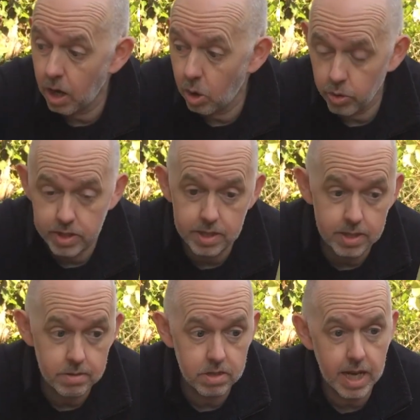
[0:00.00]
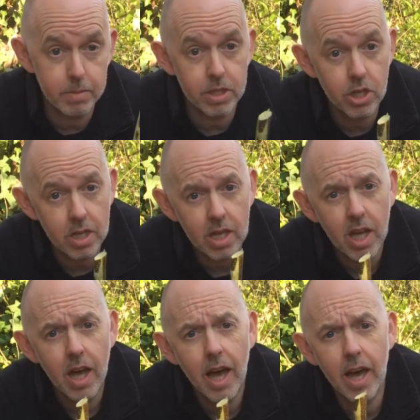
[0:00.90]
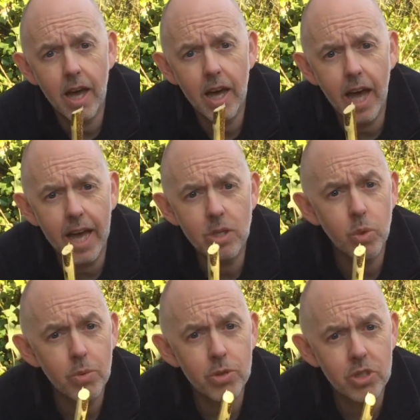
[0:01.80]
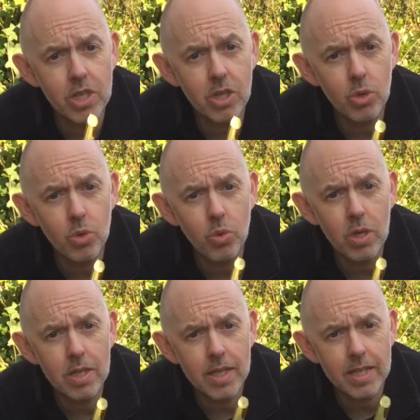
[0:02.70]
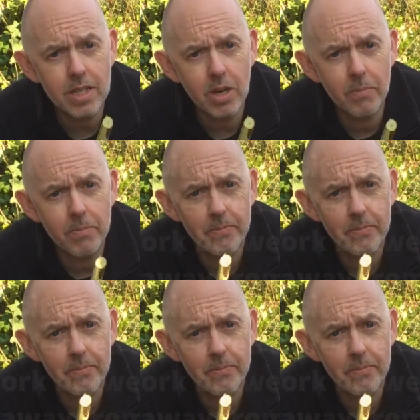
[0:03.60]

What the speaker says: or indeed stab each other, and we will see you next time.